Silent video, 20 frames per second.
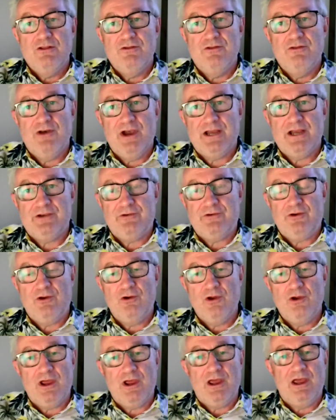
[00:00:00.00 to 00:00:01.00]
that
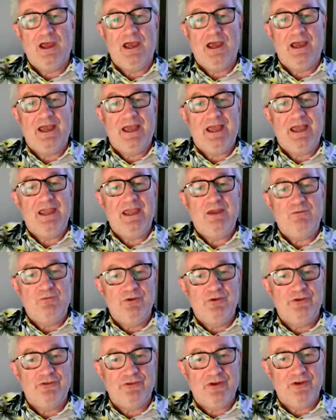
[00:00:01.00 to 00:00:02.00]

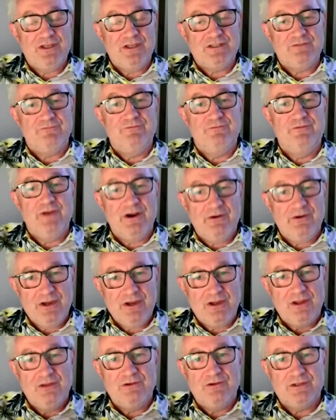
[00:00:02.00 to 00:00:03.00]
it's
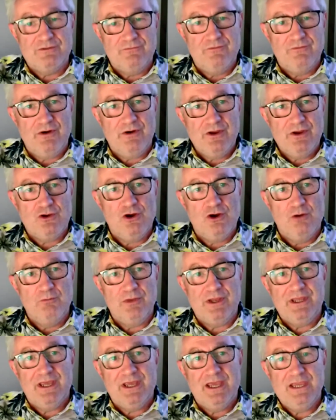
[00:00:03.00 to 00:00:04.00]
a very
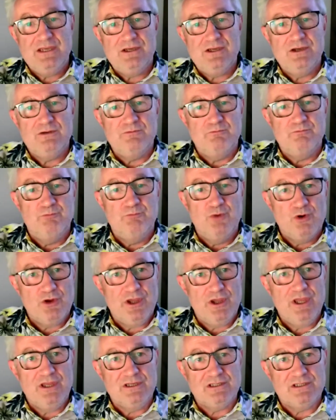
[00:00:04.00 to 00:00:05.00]
complicated
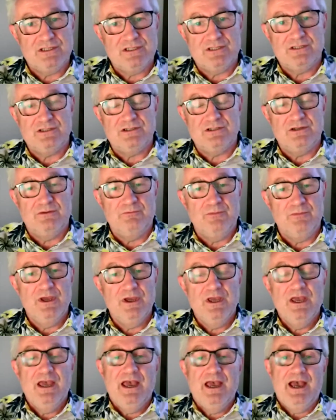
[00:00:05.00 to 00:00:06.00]
booking system.
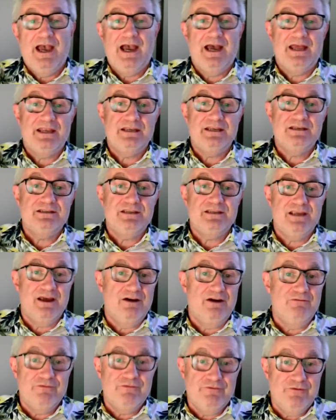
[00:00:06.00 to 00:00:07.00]
And
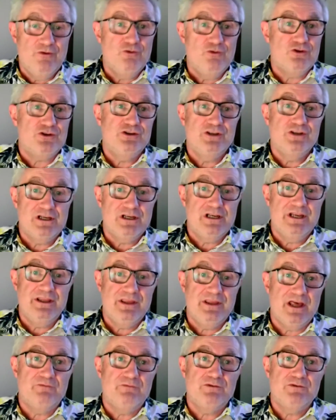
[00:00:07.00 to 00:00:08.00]
unfortunately,
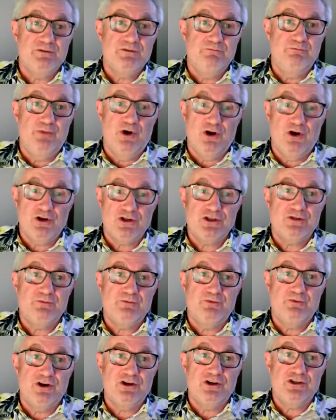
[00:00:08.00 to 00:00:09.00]
that was a botched
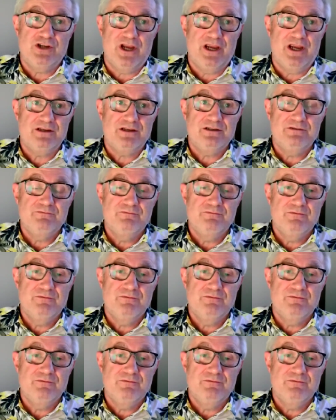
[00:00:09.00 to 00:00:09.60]
project.